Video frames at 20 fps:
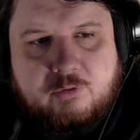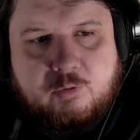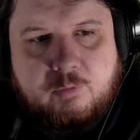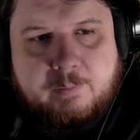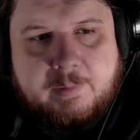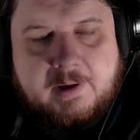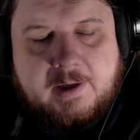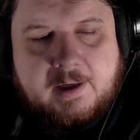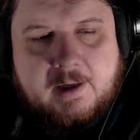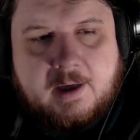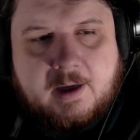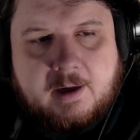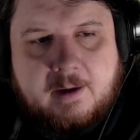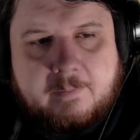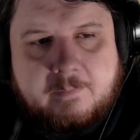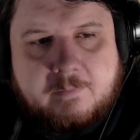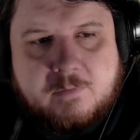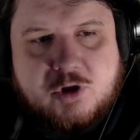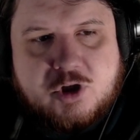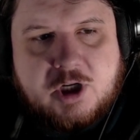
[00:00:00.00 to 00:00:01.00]
Would be
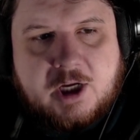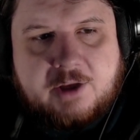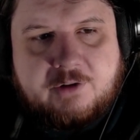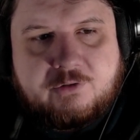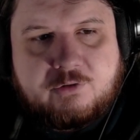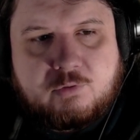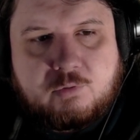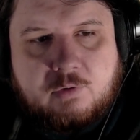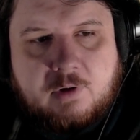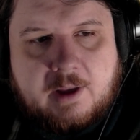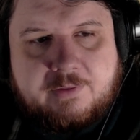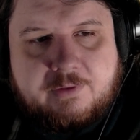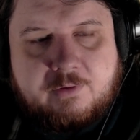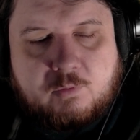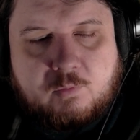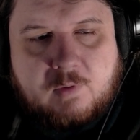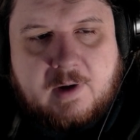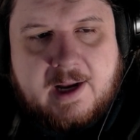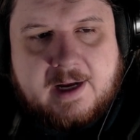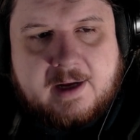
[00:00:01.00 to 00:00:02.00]
chest at the
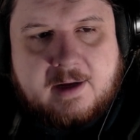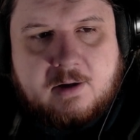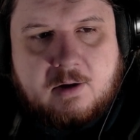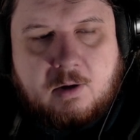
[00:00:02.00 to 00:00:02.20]
wreck.